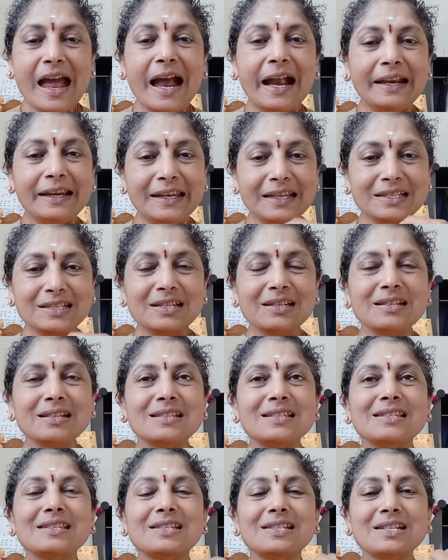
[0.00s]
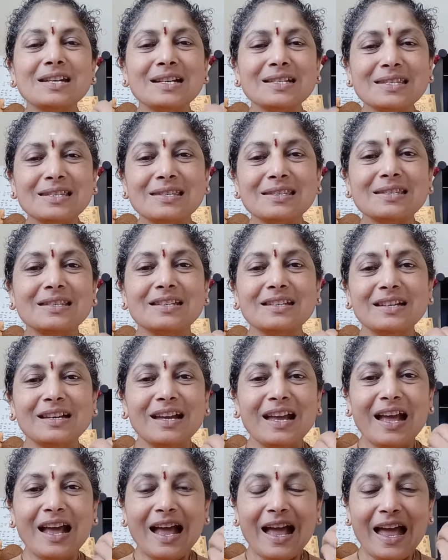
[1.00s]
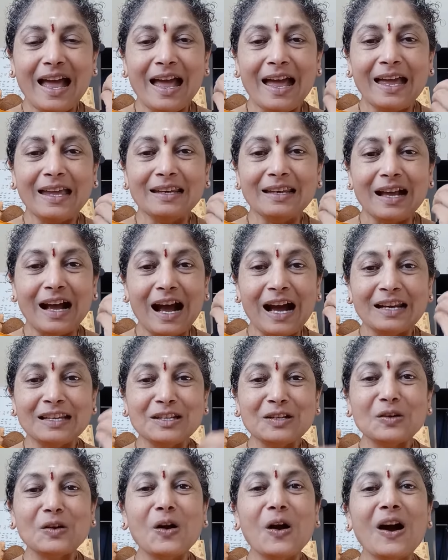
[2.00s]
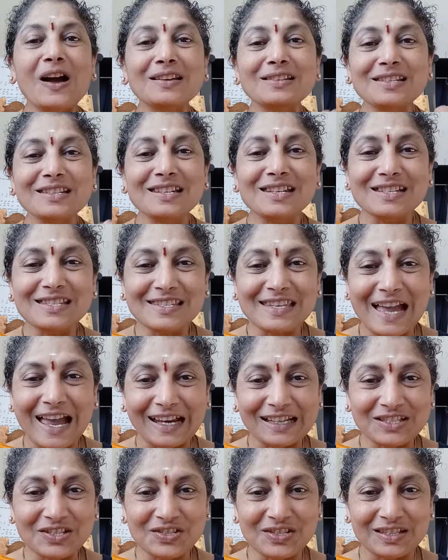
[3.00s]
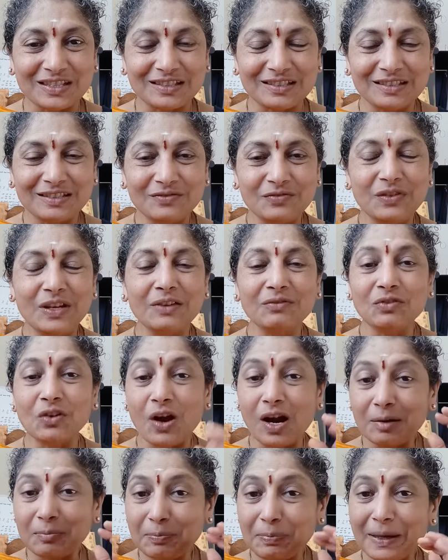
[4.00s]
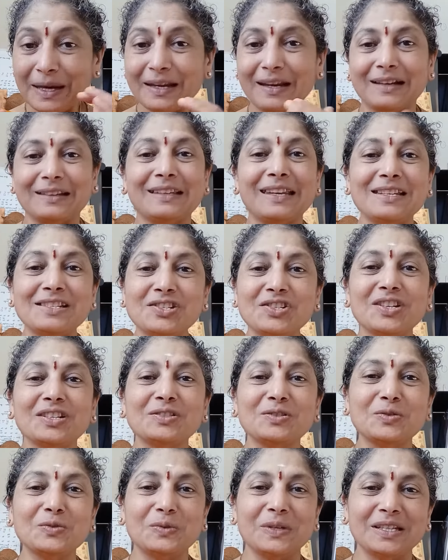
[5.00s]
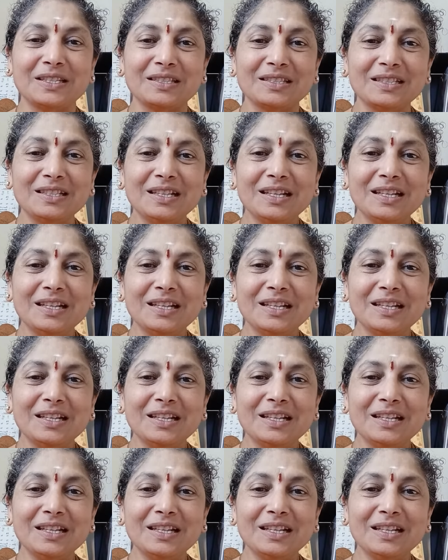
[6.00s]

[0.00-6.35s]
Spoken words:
Addiction is just an unconscious action. We have not paid attention to it.